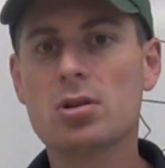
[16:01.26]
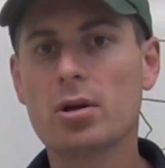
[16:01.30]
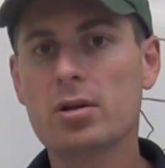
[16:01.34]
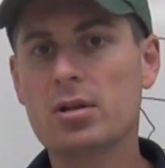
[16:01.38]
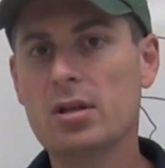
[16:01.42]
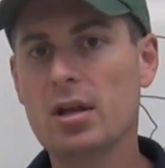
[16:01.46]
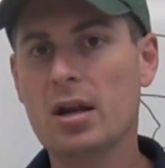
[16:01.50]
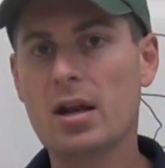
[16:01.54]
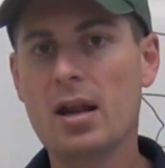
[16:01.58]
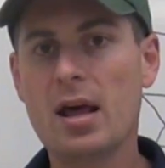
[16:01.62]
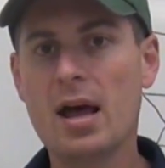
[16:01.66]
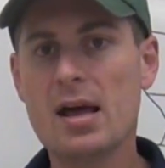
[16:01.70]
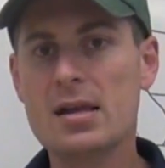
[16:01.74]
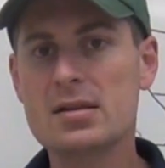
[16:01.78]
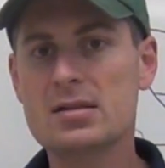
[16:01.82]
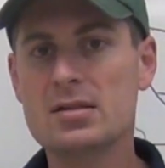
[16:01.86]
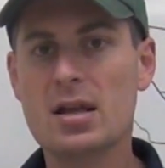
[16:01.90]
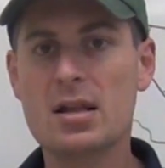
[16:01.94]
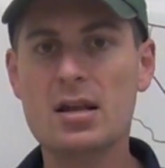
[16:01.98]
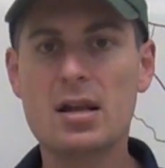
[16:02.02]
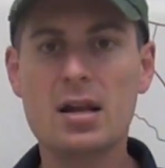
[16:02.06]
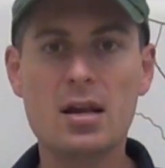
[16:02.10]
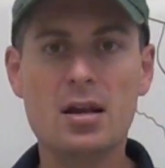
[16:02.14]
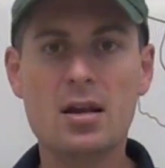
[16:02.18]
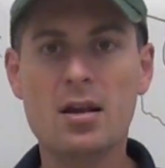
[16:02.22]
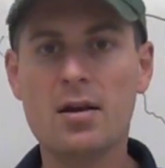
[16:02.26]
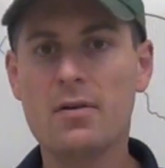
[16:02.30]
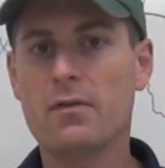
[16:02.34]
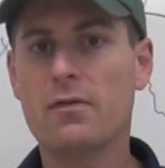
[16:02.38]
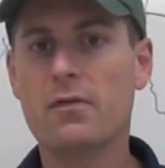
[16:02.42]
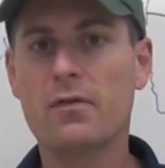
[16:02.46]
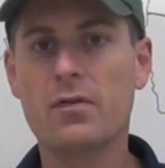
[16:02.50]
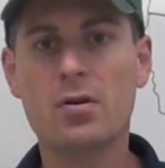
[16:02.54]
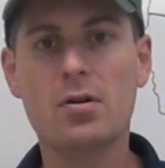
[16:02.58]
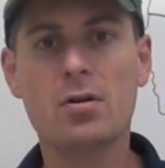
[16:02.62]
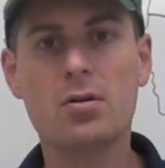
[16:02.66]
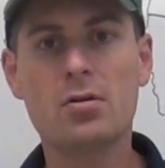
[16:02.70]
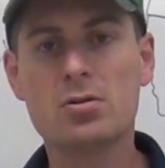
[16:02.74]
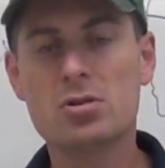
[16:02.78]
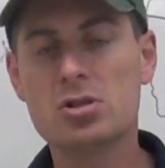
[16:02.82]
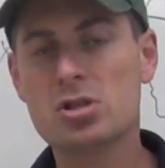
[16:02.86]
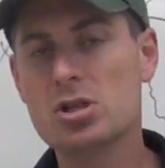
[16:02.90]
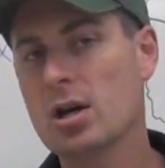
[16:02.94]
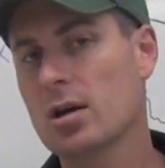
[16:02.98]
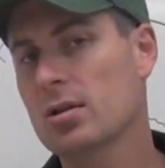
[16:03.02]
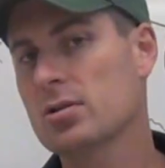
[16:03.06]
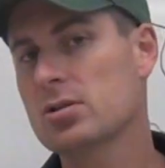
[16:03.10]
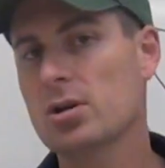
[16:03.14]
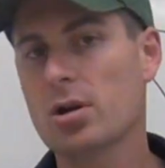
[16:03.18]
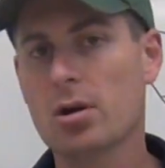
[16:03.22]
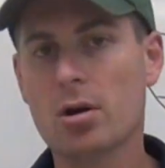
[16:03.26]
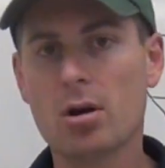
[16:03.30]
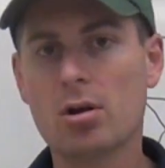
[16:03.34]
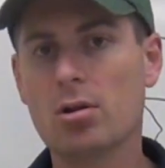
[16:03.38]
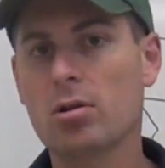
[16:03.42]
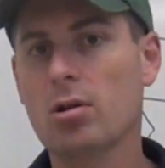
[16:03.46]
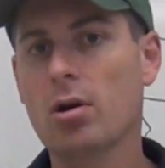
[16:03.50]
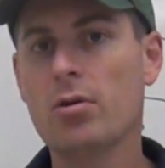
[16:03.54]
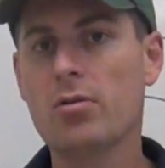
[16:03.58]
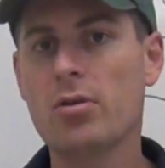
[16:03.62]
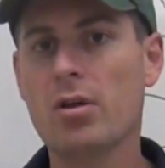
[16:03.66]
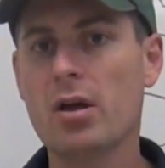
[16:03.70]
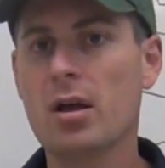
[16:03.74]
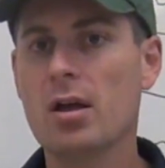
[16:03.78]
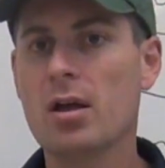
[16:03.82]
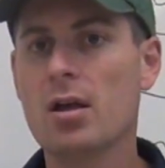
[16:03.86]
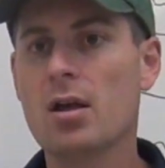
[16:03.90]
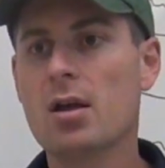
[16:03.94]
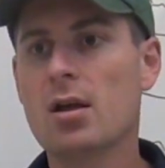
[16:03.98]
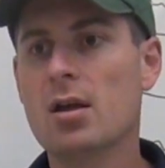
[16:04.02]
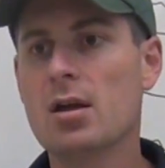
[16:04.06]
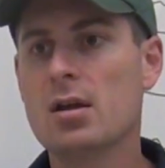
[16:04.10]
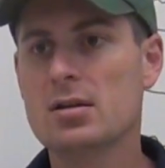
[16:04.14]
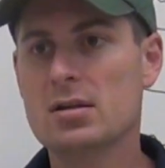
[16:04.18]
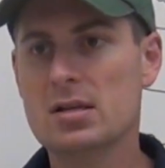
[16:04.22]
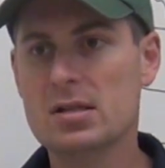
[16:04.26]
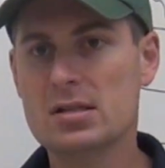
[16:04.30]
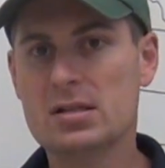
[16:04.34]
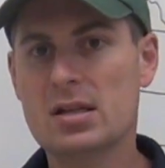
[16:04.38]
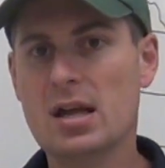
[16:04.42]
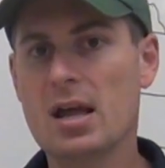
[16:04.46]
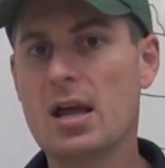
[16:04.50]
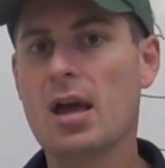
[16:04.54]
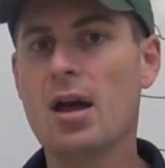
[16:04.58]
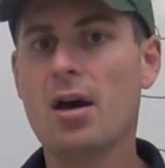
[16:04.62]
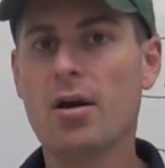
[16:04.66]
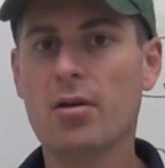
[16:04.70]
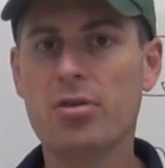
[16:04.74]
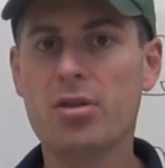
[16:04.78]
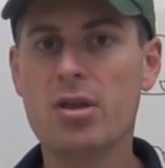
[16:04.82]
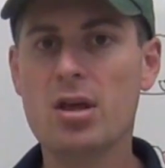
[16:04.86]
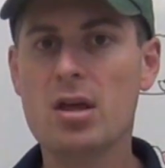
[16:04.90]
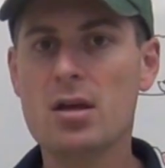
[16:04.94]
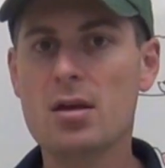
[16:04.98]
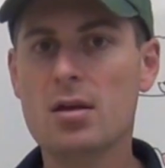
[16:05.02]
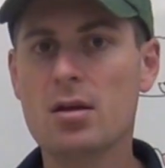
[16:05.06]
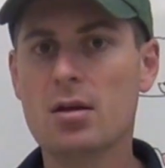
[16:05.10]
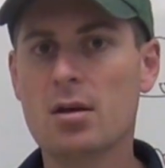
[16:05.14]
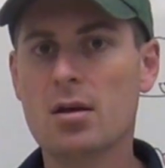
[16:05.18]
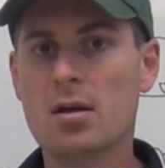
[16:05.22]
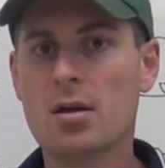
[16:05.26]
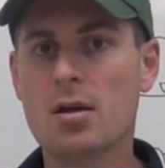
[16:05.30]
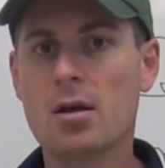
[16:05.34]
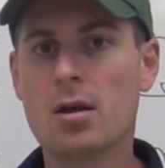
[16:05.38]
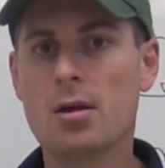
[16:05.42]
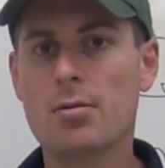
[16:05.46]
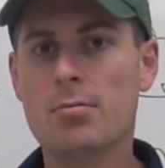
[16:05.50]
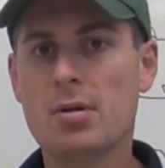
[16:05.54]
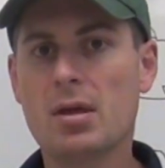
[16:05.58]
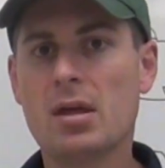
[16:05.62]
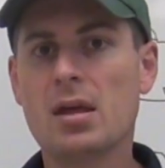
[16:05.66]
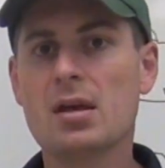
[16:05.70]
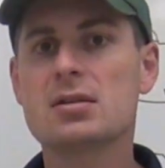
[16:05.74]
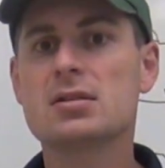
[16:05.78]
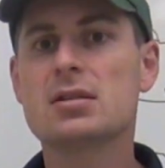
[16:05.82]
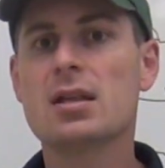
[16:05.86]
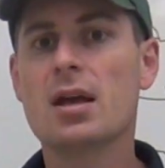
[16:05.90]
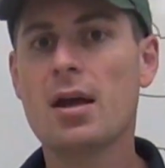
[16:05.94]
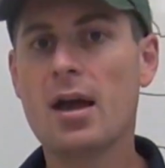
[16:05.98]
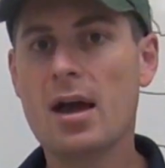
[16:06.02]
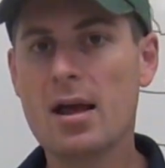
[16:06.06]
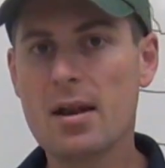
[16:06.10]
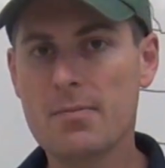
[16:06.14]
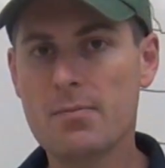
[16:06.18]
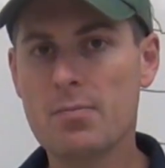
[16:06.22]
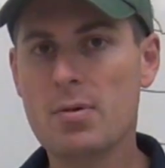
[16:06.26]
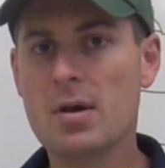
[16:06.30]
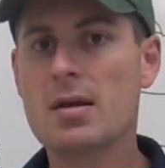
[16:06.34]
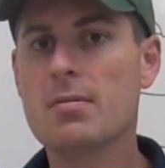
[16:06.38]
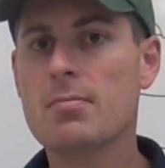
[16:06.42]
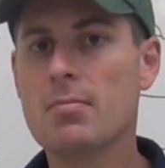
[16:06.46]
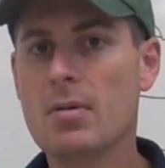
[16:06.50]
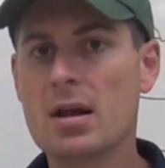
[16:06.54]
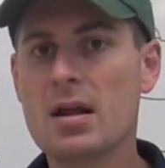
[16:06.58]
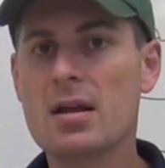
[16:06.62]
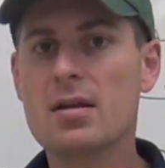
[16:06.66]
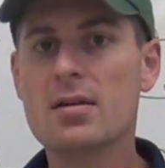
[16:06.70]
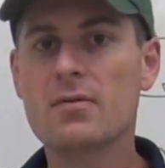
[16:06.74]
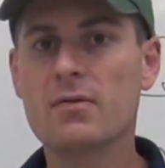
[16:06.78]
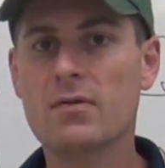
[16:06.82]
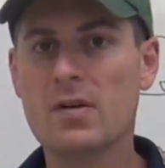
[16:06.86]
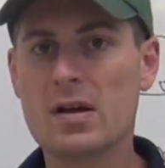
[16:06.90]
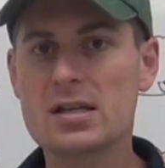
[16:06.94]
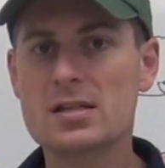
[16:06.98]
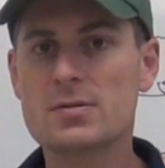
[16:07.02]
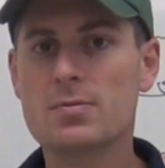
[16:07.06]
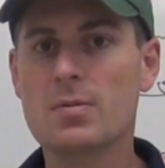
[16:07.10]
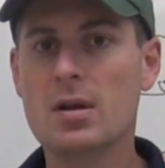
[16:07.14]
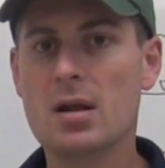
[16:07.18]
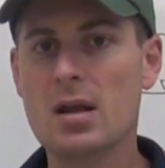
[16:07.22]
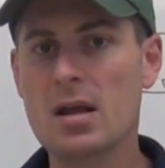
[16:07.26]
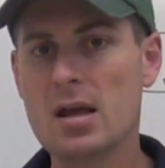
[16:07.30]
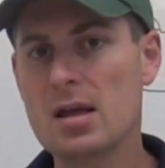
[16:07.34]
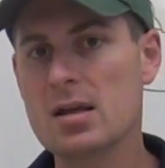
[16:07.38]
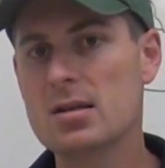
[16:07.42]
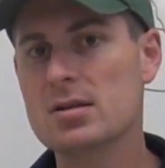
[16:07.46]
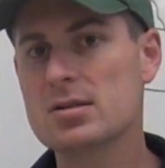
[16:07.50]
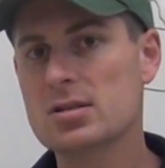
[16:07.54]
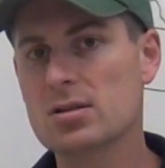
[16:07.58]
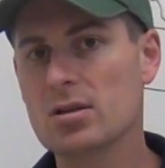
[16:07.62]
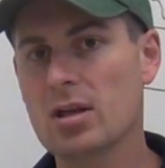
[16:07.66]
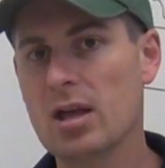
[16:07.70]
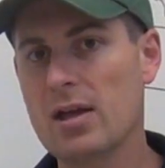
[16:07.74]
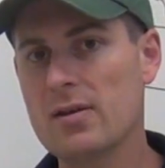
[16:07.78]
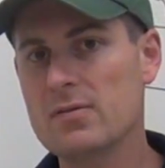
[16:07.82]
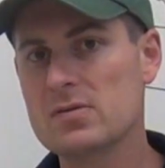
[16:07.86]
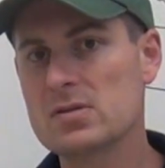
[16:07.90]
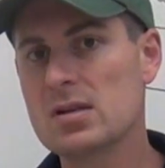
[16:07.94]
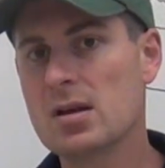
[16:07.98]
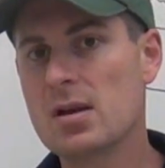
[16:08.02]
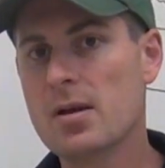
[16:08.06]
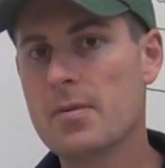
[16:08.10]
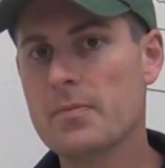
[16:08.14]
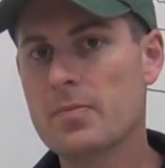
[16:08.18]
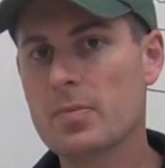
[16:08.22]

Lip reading: looked at it as they need enough food, shelter, and clothing to stay healthy because they had a big money investment in slaves.